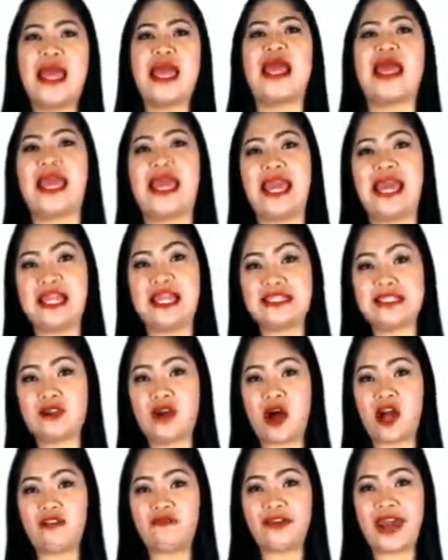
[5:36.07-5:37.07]
It is
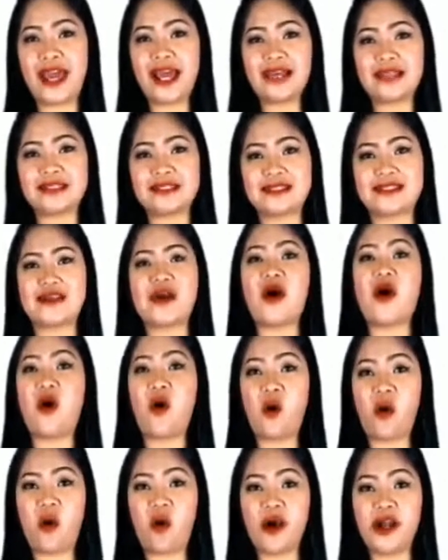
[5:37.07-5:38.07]
convex
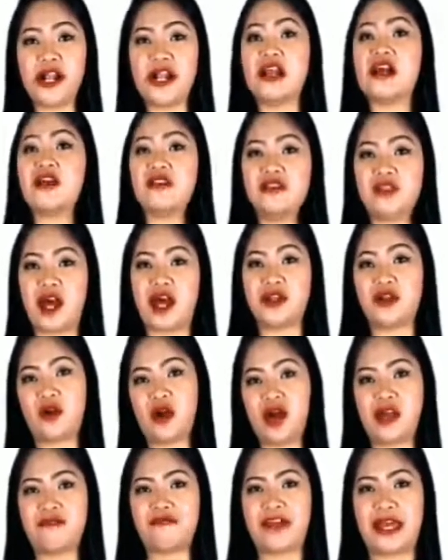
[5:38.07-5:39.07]
or
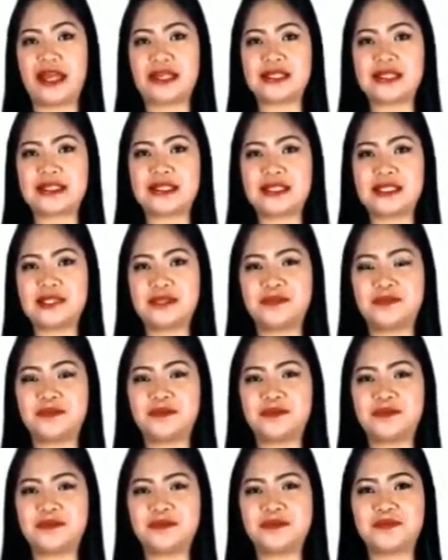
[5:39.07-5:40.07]
non-convex?
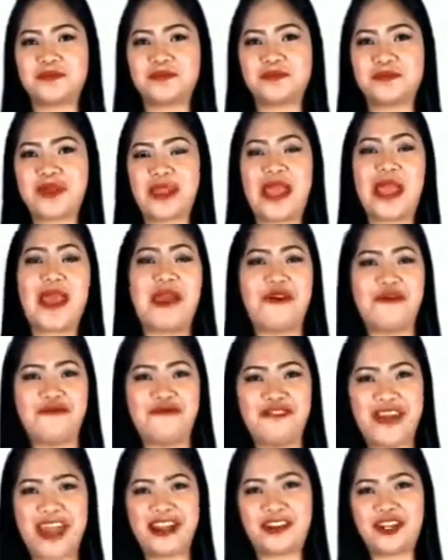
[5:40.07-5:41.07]

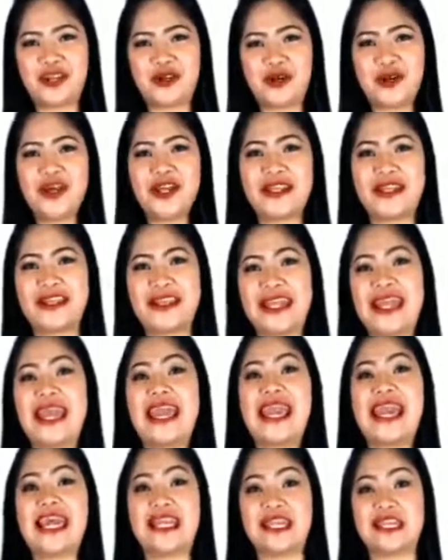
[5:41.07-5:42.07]
Very good.
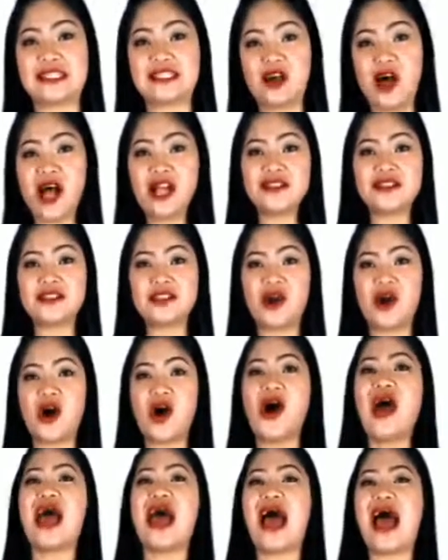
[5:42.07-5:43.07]
It is also
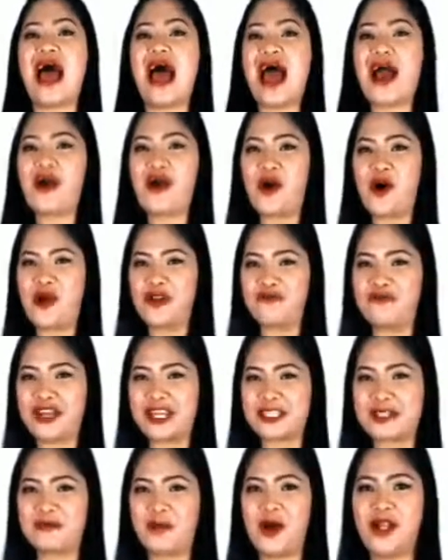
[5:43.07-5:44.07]
a convex
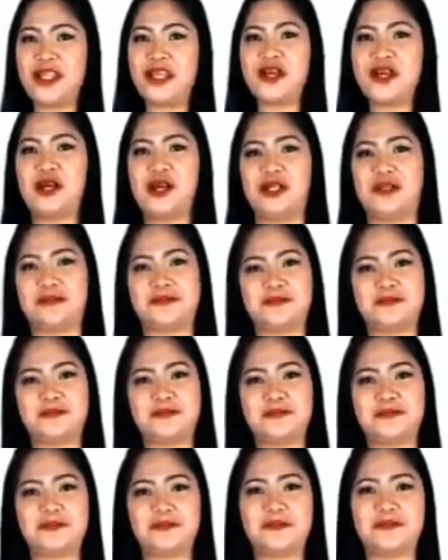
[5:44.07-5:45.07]
polygon.
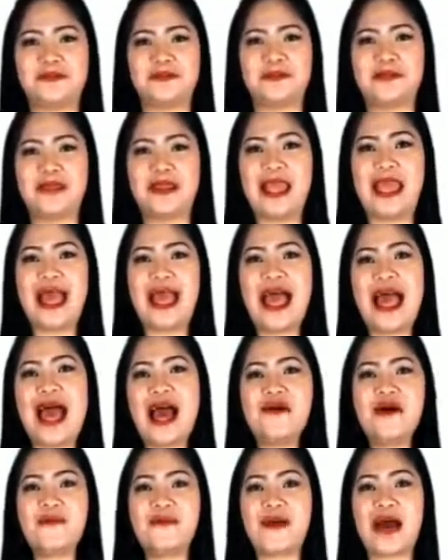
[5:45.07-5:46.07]
How
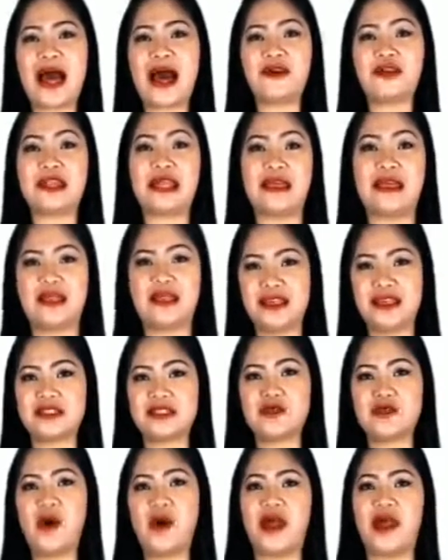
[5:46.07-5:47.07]
about this
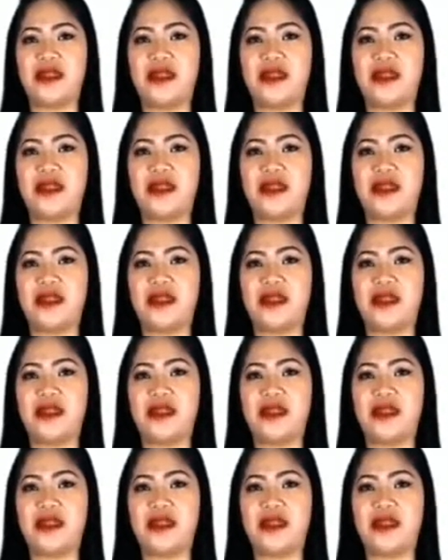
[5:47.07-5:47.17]
one?